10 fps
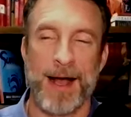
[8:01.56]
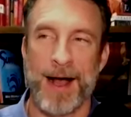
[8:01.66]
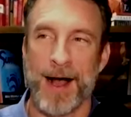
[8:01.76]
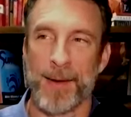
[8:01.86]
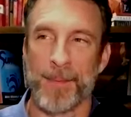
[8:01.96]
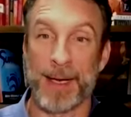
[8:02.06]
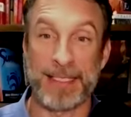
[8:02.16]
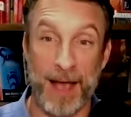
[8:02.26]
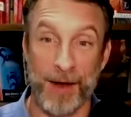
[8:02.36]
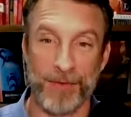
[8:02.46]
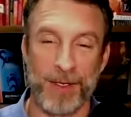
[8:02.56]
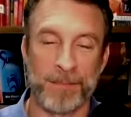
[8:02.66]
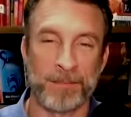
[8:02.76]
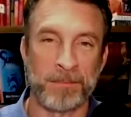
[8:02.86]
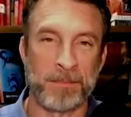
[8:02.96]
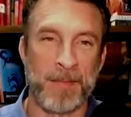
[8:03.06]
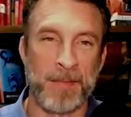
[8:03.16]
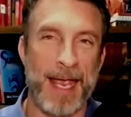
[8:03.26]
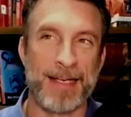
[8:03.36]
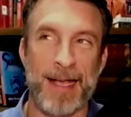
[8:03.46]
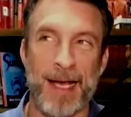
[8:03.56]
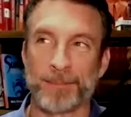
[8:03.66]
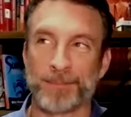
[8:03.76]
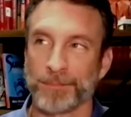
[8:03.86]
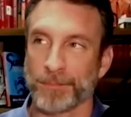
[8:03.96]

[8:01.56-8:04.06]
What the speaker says: myself. And